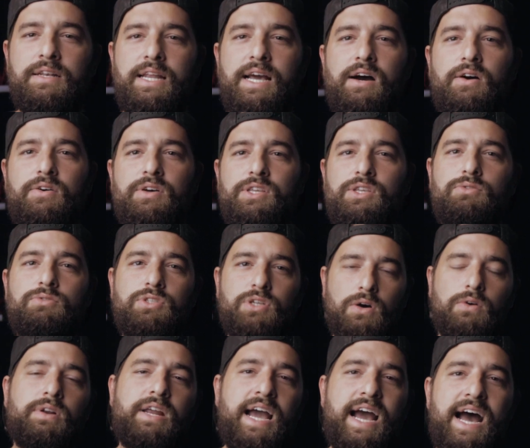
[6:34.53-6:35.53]
Now, you
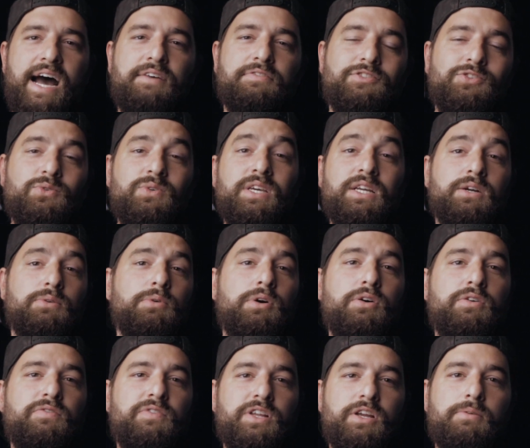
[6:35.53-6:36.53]
don't have to get a
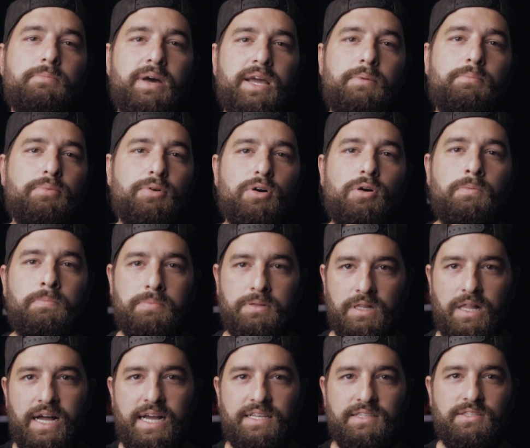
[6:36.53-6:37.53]
Rode Videomic Pro
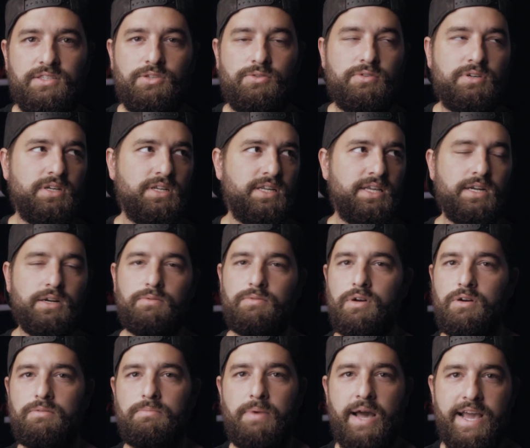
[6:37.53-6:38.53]
Plus. You could get a
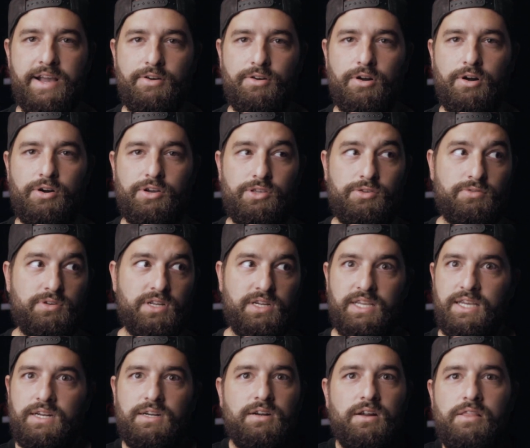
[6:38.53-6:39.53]
Rode Micro, you could
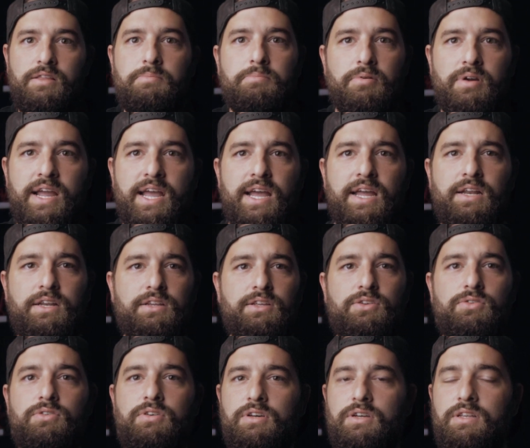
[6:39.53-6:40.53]
get another brand,
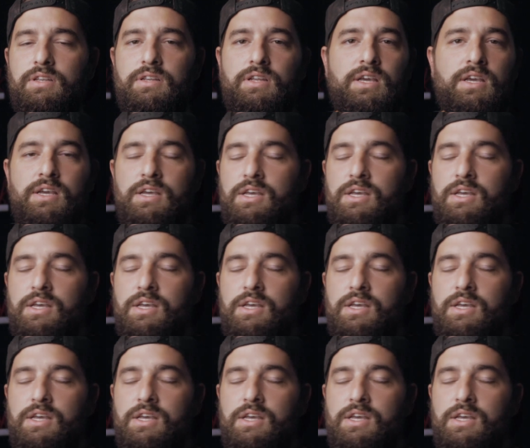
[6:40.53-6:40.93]
you could